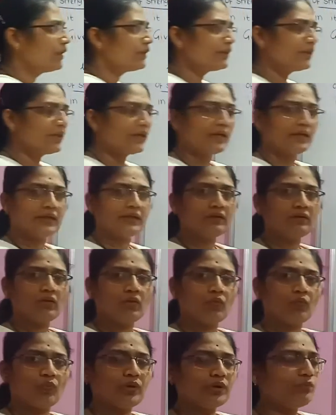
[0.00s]
Then
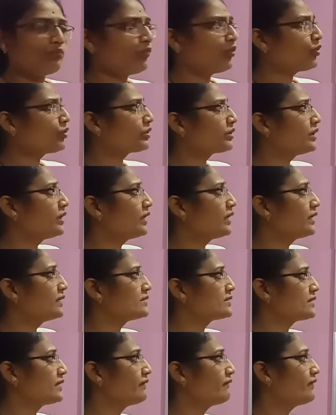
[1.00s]
one more thing
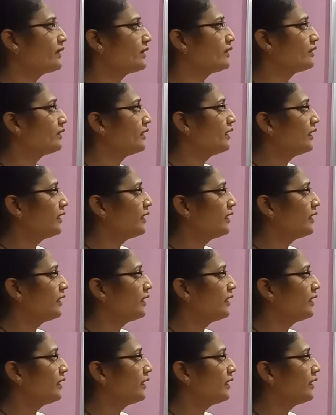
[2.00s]
is given.